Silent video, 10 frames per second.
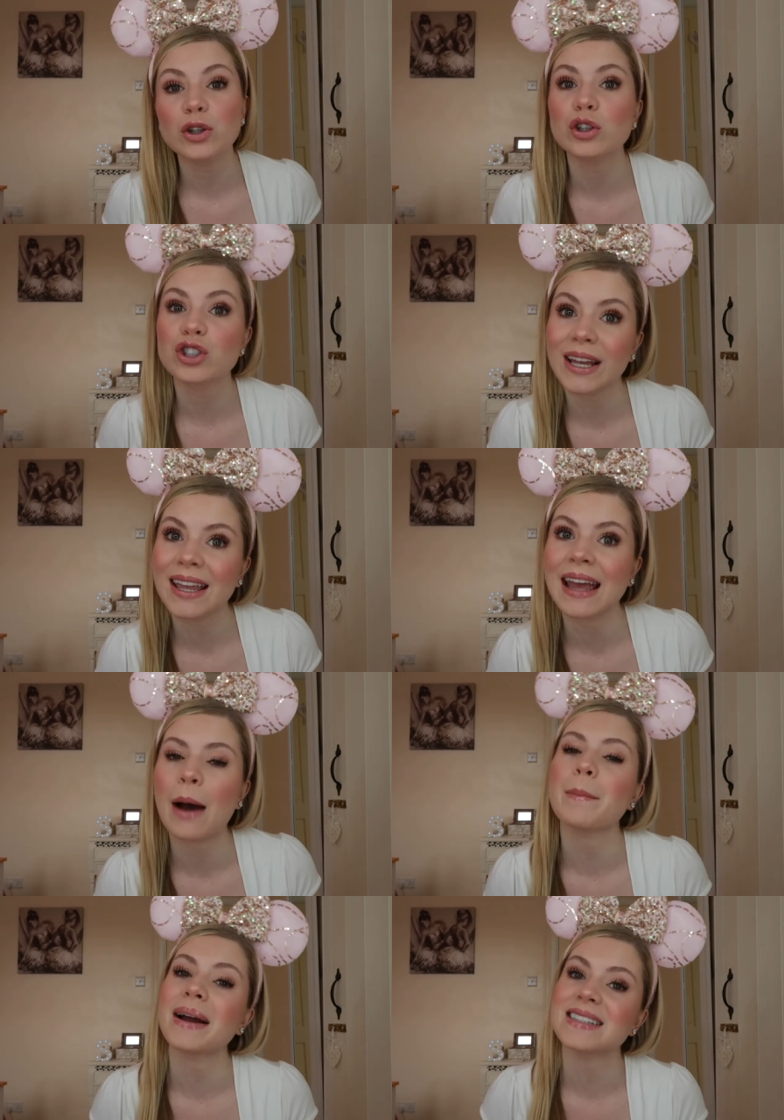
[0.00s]
sure you're checking
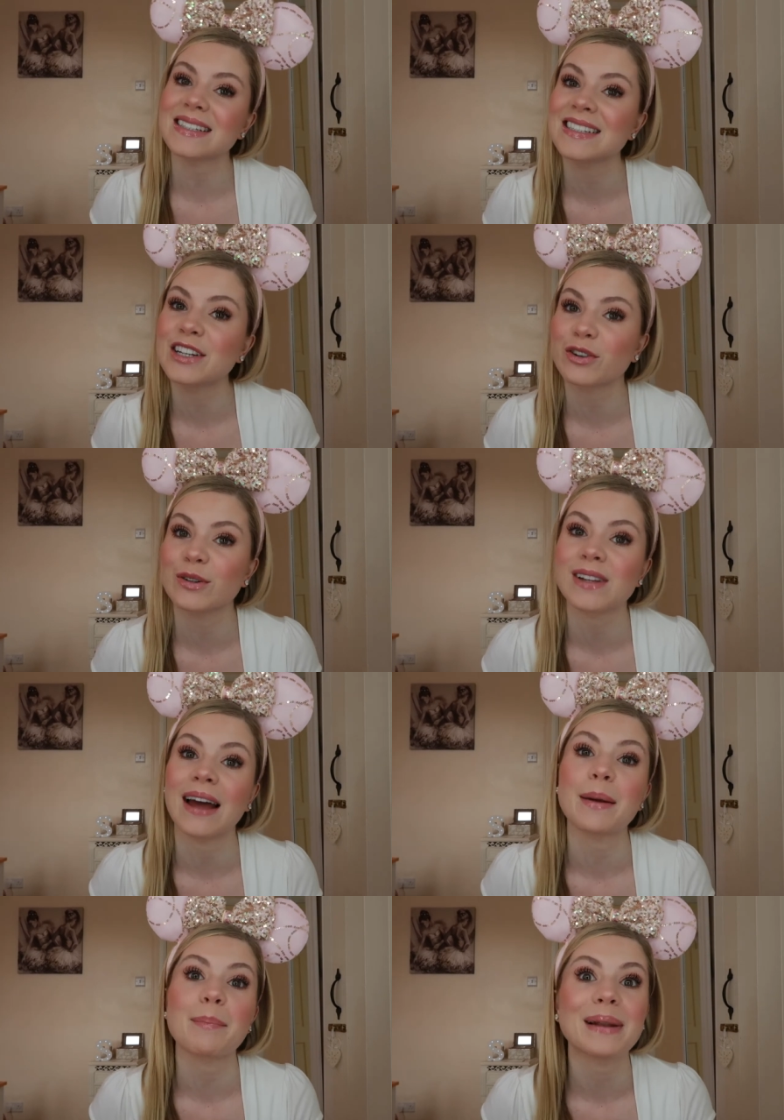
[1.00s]
out my Disney Cruise
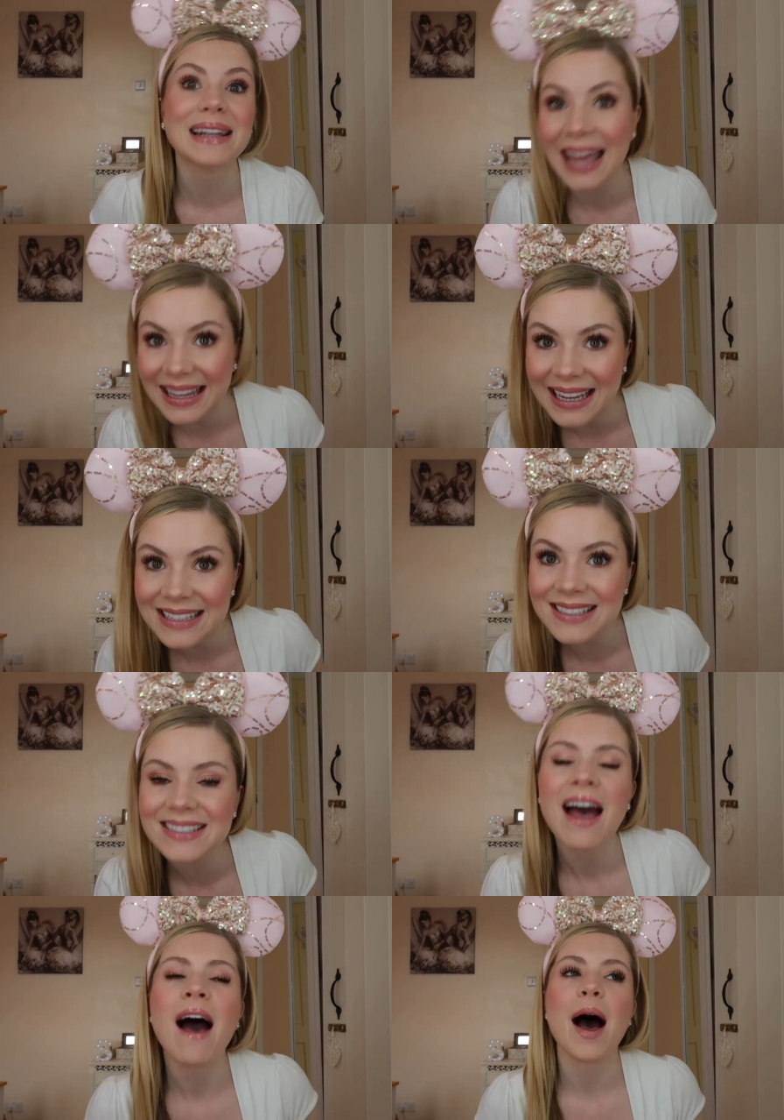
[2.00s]
Line
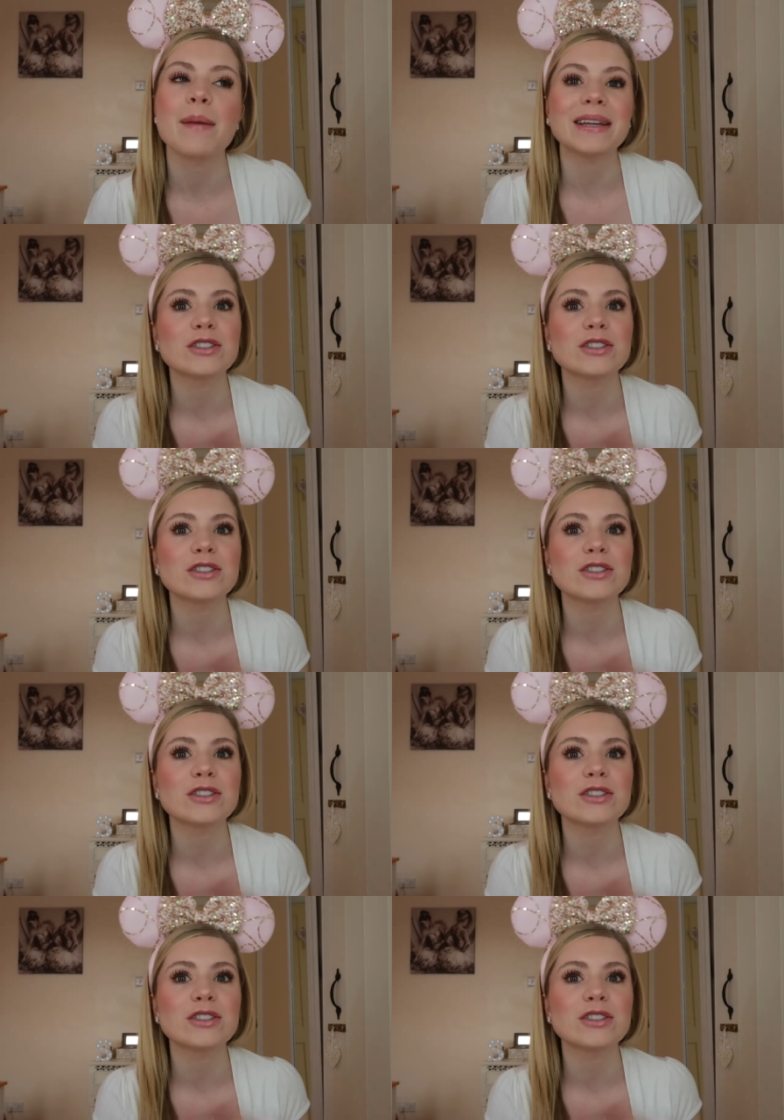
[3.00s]
playlist. Um,